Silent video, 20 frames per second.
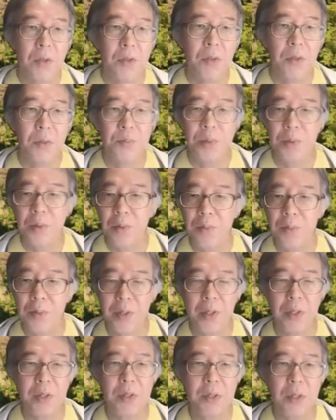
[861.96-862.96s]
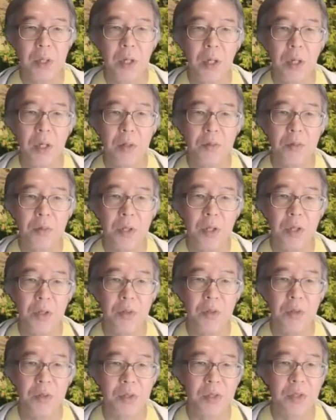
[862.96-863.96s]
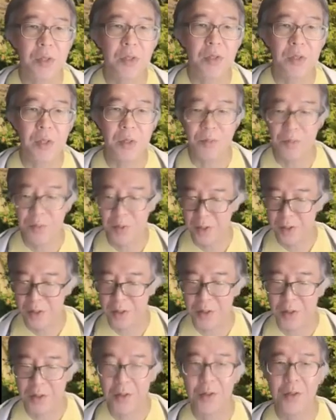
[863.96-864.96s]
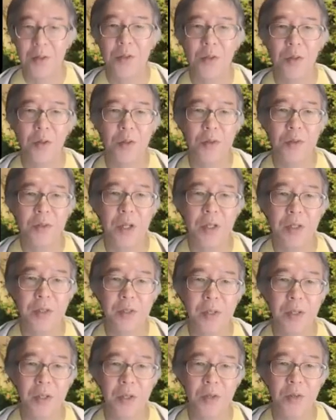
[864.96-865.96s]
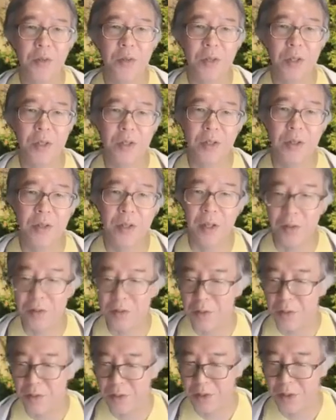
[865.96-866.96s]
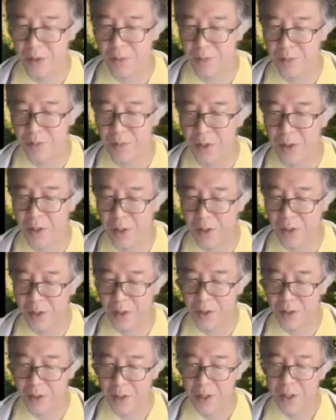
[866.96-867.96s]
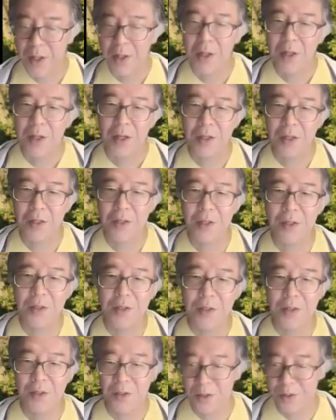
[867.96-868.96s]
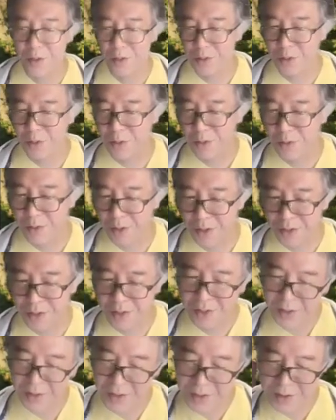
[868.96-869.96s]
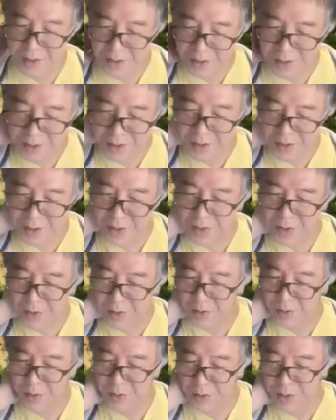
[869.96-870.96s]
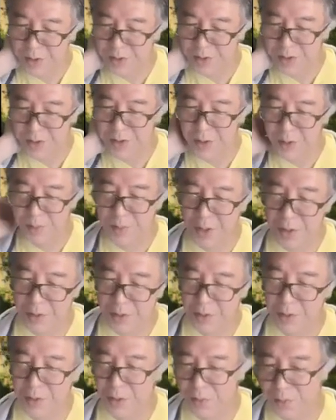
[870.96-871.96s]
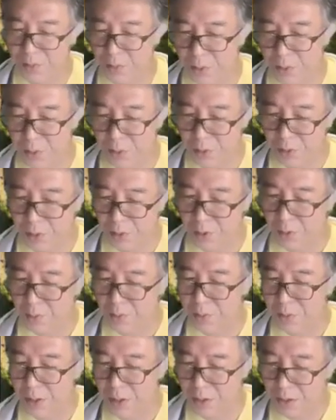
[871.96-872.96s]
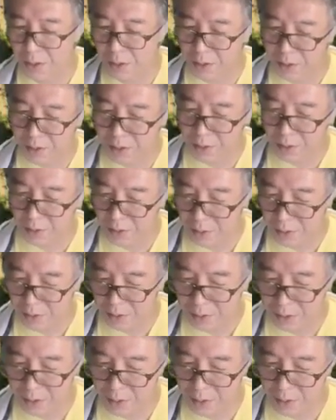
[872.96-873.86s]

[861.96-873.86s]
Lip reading: To prove this, we use something known as the Euclidean algorithm. I think you learned this in high school, that it's a method for obtaining the